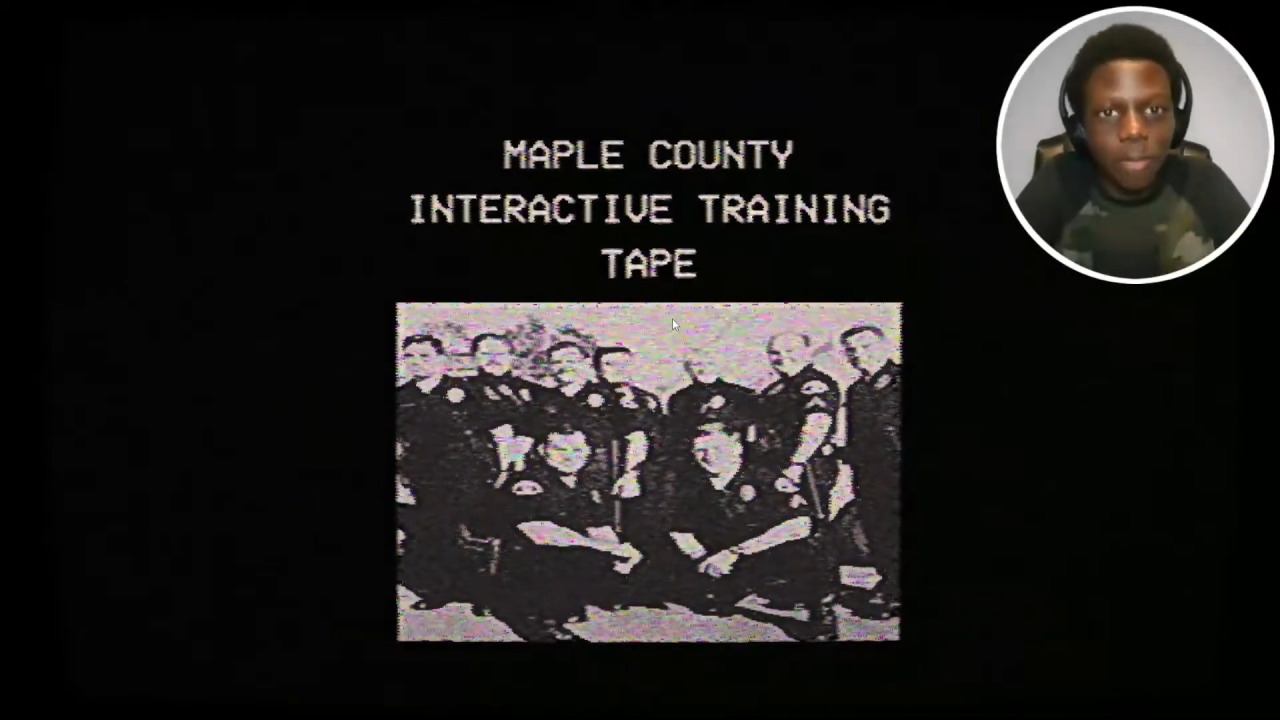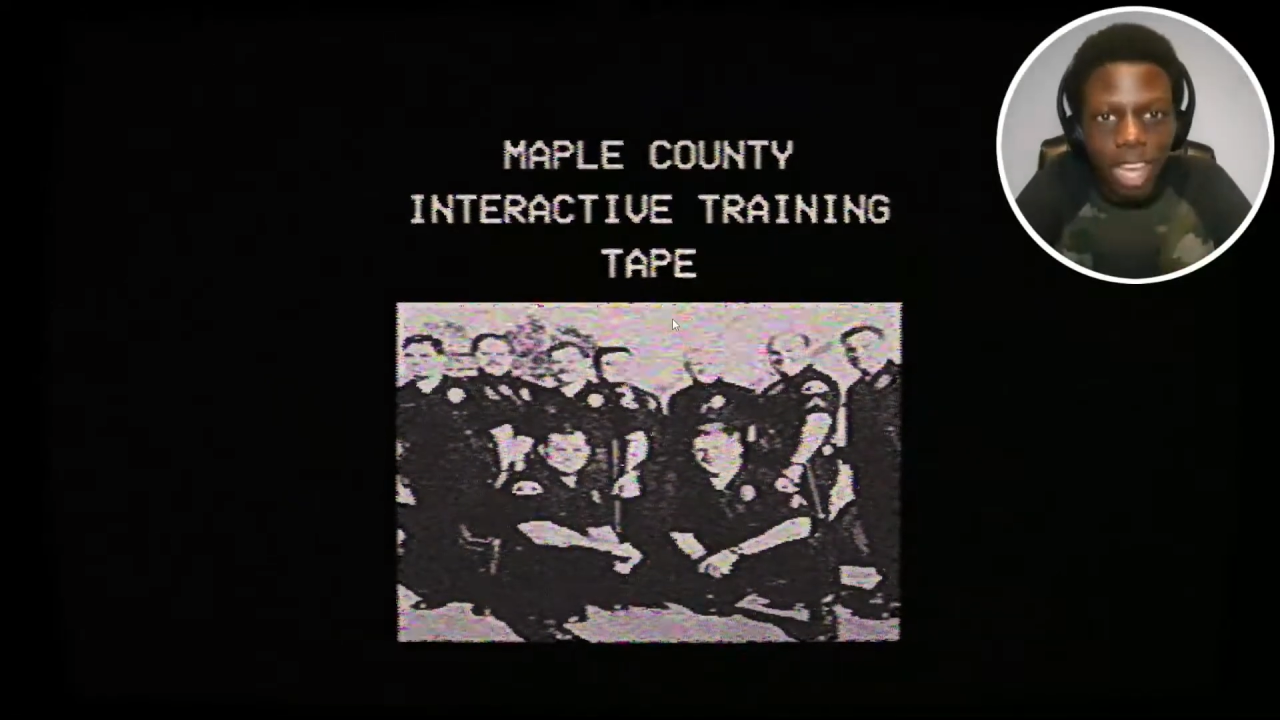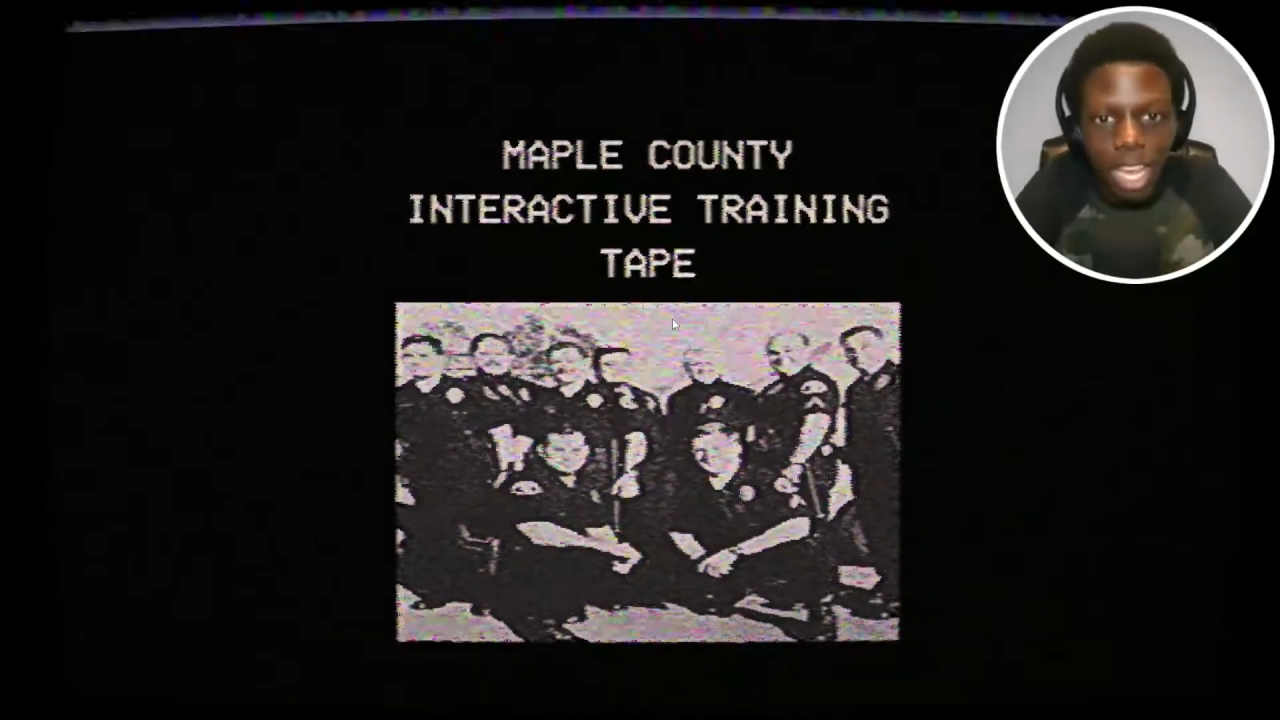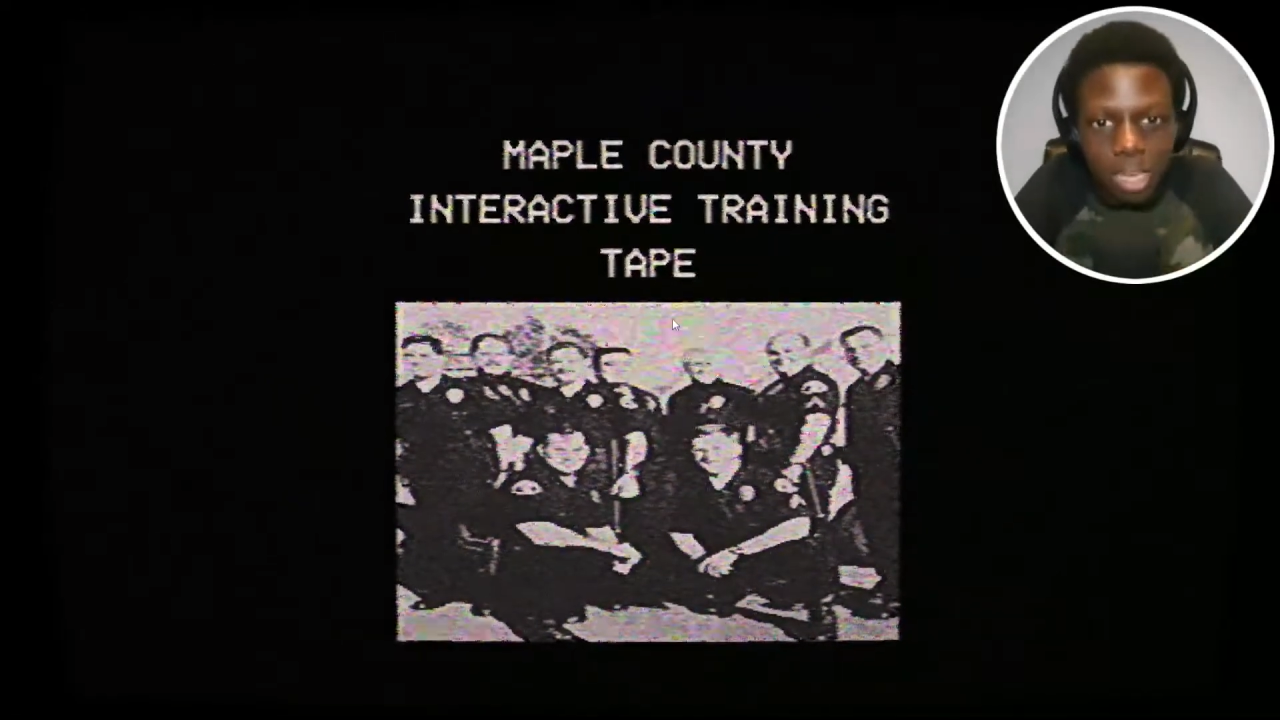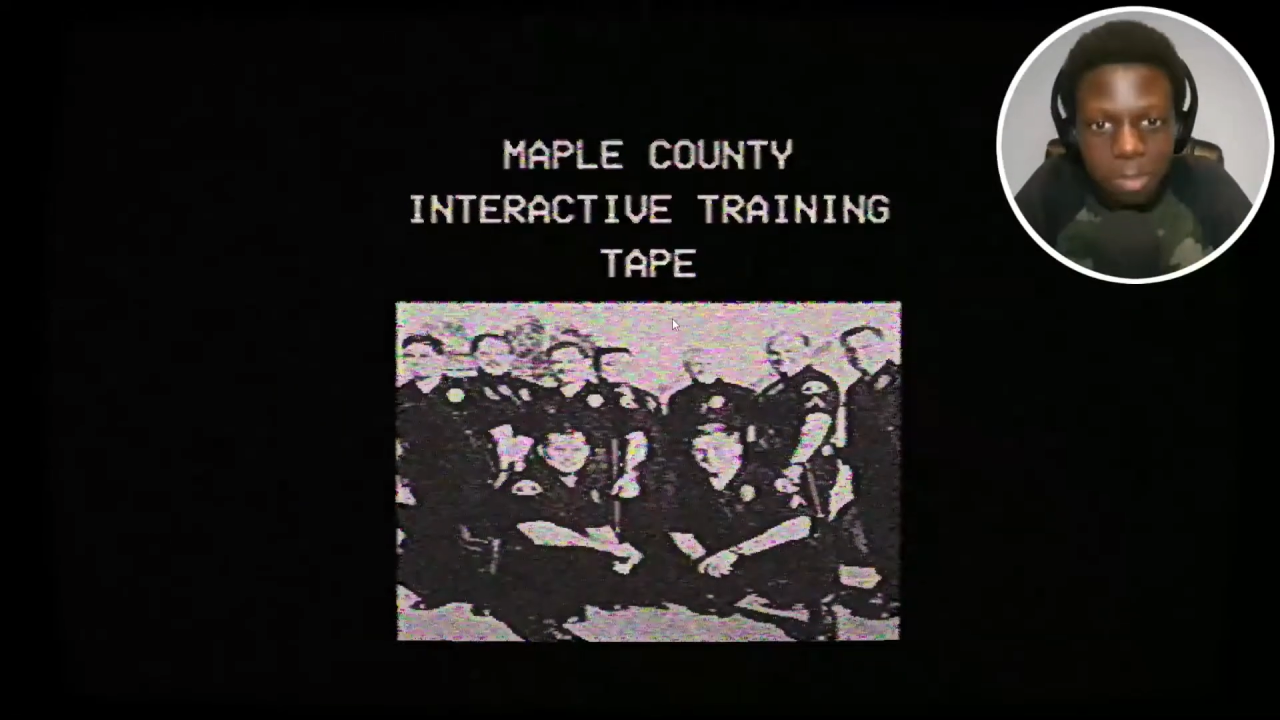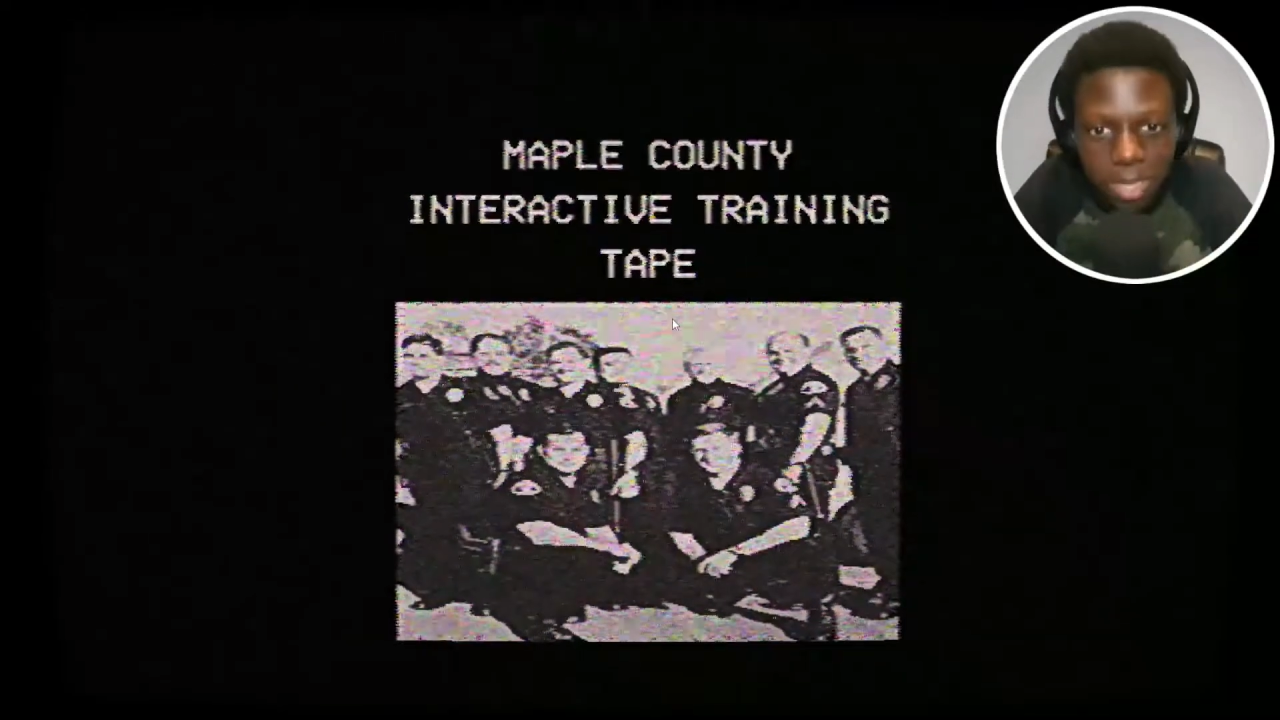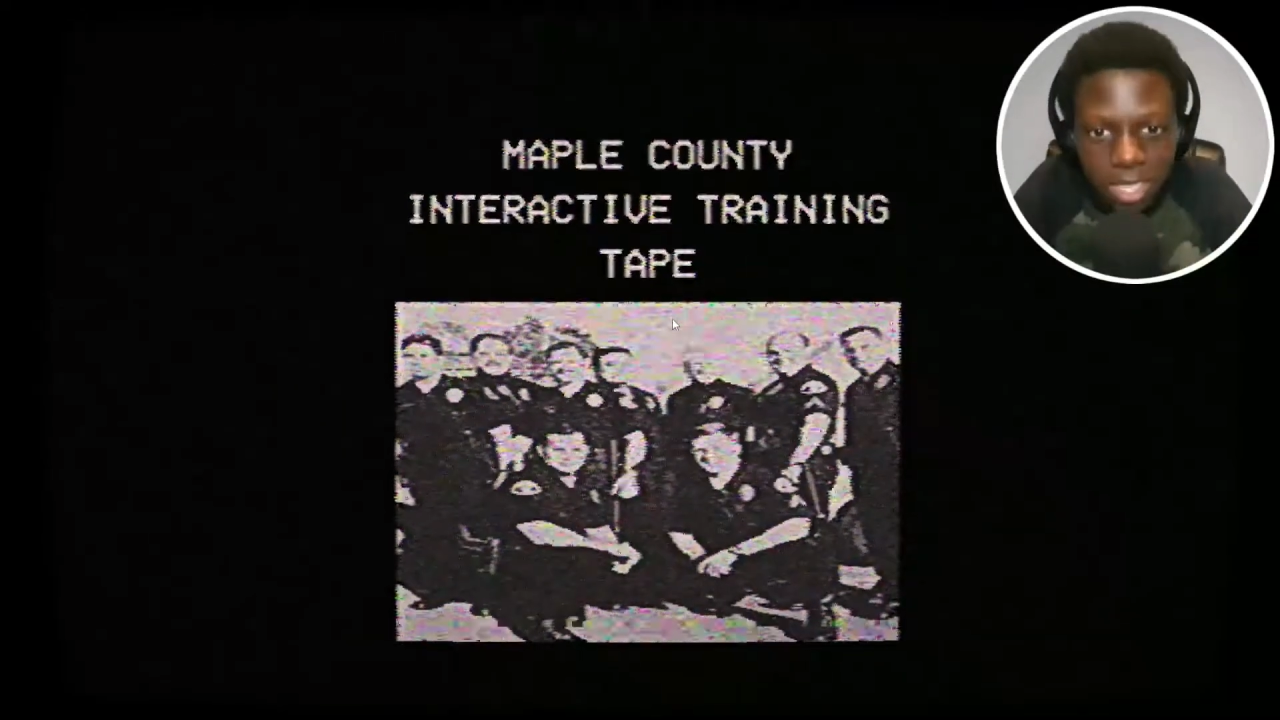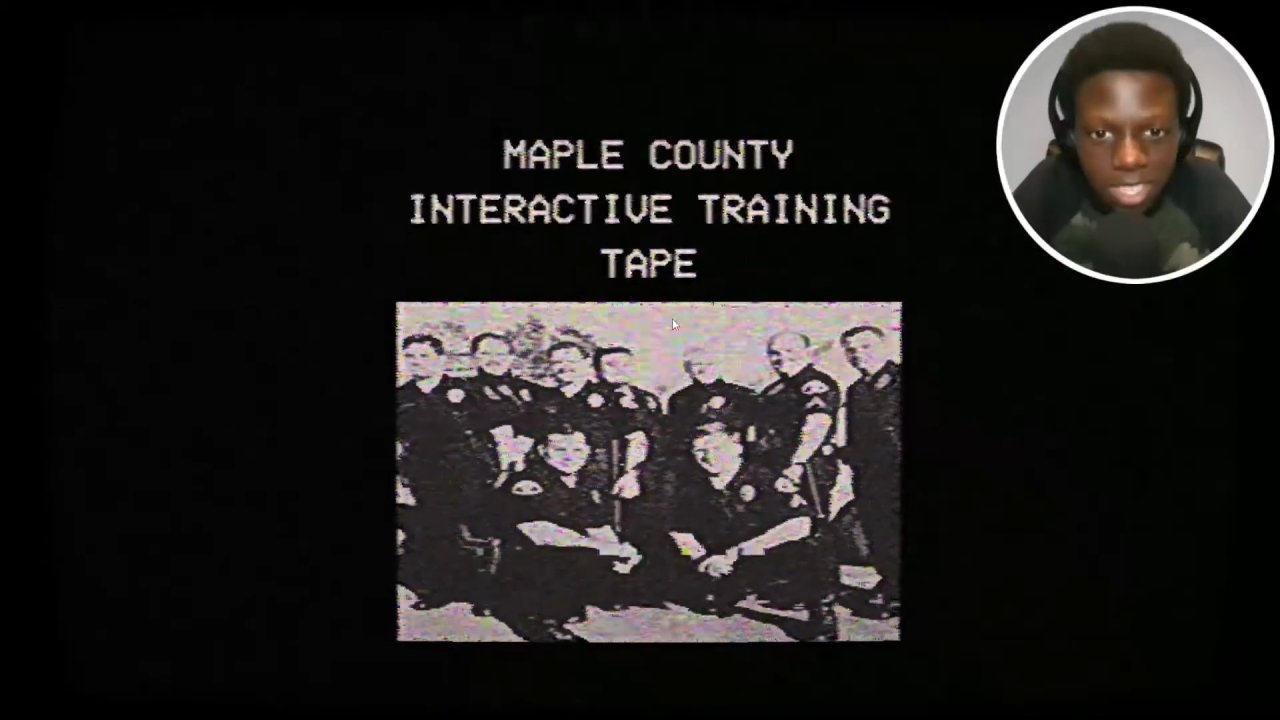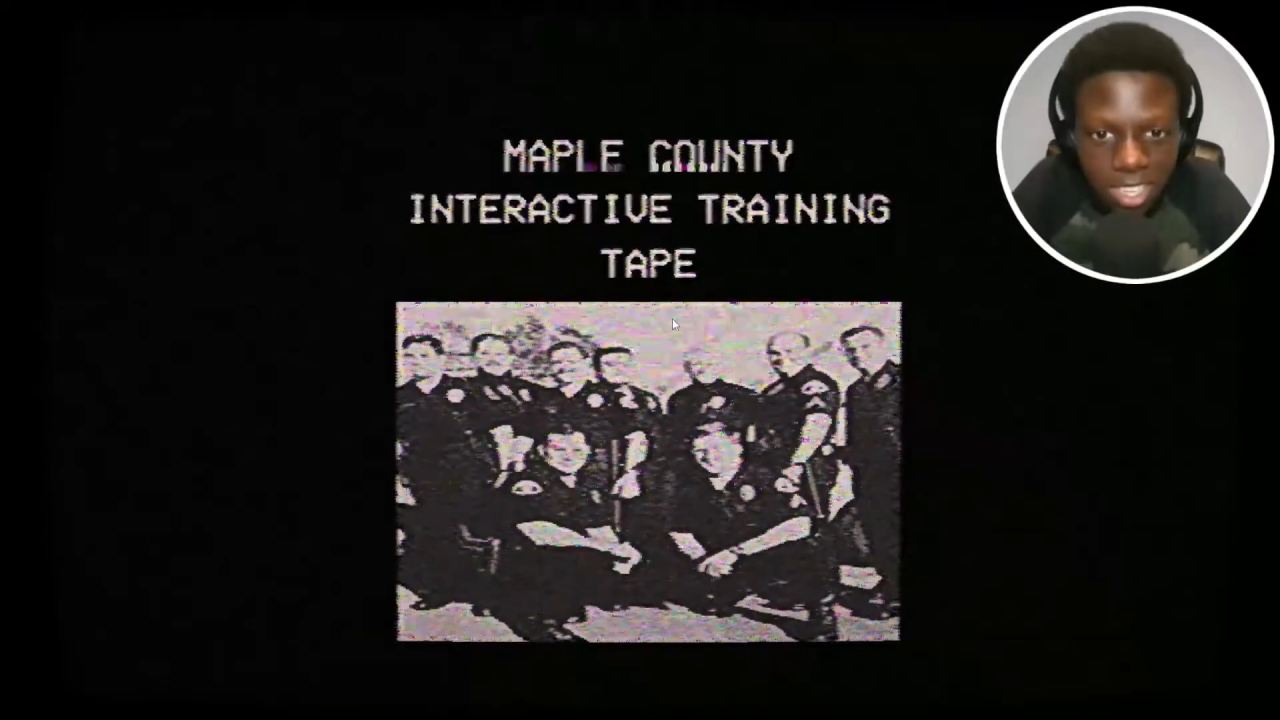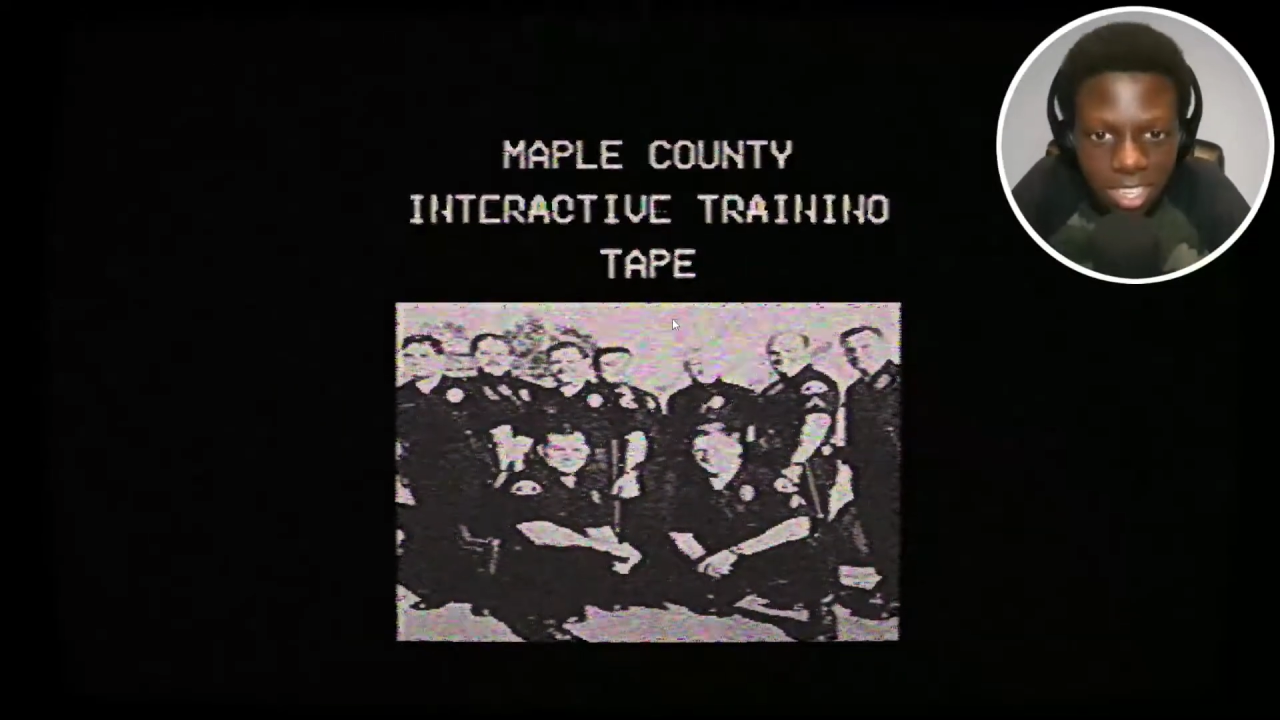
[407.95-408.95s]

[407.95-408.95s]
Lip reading: vibes.